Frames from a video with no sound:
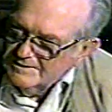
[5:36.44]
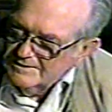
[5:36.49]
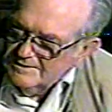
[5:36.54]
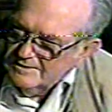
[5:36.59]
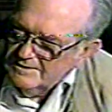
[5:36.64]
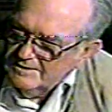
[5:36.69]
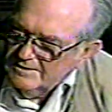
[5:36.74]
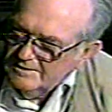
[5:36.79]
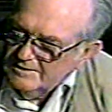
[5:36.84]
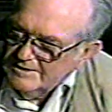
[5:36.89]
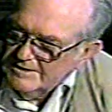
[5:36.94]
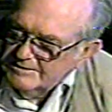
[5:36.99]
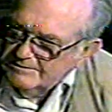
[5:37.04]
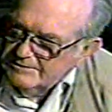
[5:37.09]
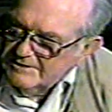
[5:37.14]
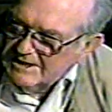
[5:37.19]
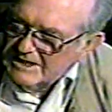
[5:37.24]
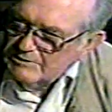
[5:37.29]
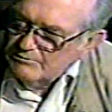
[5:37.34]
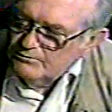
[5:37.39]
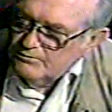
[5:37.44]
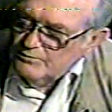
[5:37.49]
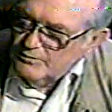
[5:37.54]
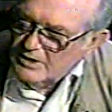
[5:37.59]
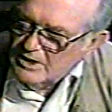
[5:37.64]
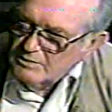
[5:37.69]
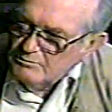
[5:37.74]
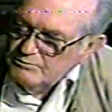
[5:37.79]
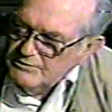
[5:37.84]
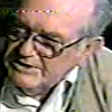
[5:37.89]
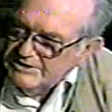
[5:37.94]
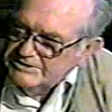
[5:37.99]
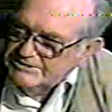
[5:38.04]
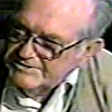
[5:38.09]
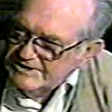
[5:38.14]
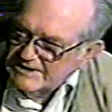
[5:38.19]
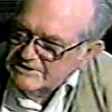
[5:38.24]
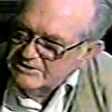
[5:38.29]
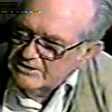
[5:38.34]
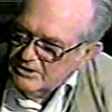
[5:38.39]
Uh, helped our, our business,
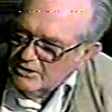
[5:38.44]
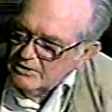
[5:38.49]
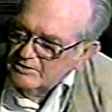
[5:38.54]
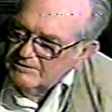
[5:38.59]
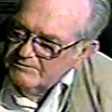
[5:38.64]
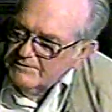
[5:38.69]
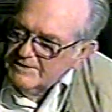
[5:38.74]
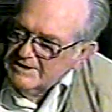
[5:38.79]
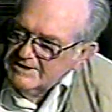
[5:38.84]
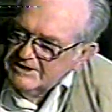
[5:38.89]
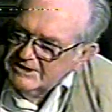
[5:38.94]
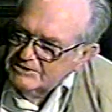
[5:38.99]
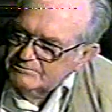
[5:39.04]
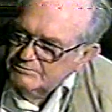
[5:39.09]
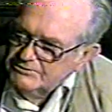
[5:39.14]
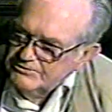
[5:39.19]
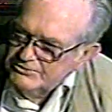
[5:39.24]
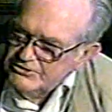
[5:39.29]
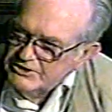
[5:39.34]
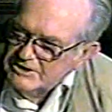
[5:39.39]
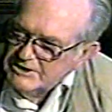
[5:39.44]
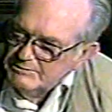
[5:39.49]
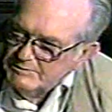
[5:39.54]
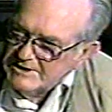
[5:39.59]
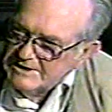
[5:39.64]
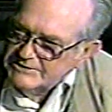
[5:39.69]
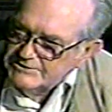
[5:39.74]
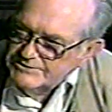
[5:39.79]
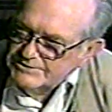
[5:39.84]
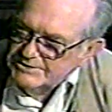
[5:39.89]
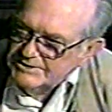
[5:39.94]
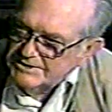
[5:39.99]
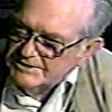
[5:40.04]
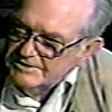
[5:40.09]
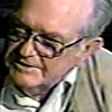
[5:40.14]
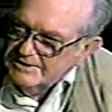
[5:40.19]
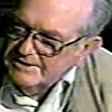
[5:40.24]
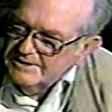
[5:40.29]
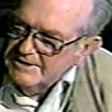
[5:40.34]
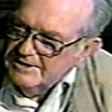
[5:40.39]
National Auto Finance with GMAC,
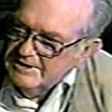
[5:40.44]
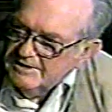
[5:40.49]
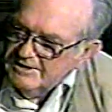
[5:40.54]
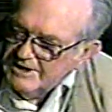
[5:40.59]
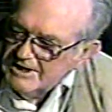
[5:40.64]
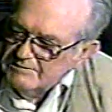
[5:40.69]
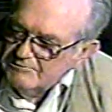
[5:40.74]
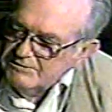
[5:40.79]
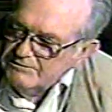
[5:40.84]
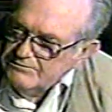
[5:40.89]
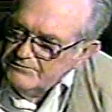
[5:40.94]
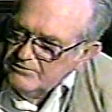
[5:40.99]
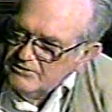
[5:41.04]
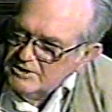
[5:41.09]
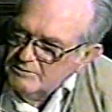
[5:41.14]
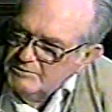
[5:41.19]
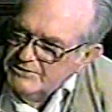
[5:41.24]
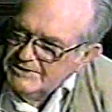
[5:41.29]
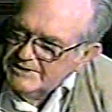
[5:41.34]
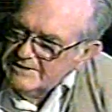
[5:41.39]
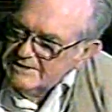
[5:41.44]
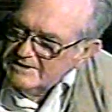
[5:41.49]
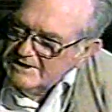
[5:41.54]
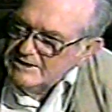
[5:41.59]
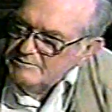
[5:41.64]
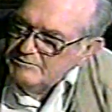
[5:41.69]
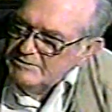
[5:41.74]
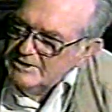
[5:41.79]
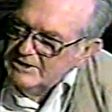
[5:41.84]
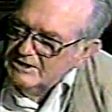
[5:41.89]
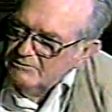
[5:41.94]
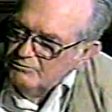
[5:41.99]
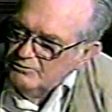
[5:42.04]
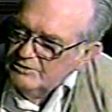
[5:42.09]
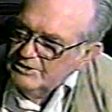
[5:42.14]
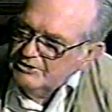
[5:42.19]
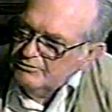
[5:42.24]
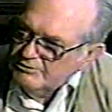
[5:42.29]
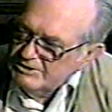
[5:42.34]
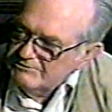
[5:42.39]
every farmer that came in and
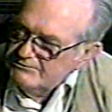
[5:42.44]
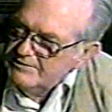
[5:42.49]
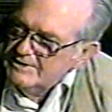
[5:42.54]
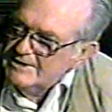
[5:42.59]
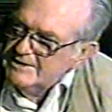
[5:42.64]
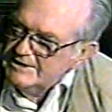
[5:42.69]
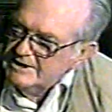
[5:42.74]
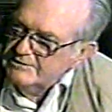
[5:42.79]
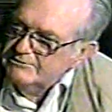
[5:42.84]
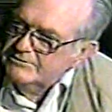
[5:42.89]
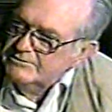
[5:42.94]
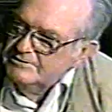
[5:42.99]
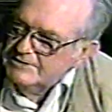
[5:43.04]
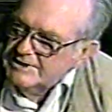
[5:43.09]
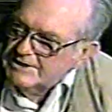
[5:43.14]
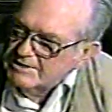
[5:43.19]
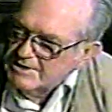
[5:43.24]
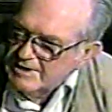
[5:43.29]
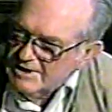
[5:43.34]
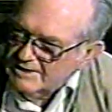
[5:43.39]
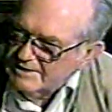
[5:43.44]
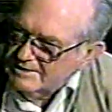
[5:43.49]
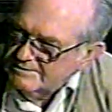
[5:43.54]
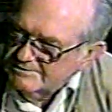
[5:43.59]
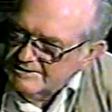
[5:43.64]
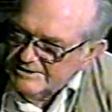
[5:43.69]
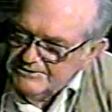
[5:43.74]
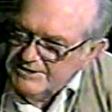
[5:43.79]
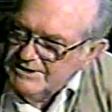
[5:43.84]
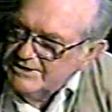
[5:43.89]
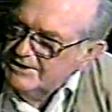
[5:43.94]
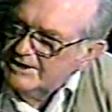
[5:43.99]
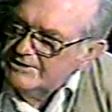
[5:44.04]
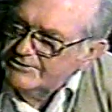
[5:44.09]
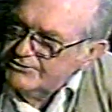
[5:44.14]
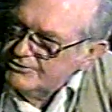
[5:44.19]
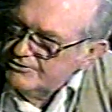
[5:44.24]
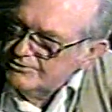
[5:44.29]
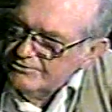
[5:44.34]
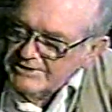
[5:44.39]
wanted refinancing, they got it. They did not
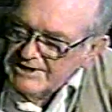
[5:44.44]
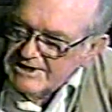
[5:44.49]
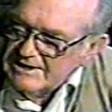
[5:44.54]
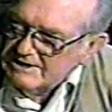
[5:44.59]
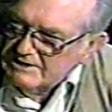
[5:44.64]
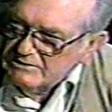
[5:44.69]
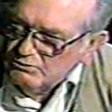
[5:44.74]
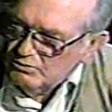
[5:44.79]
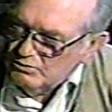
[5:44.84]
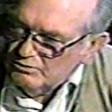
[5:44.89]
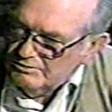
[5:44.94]
turn down a one.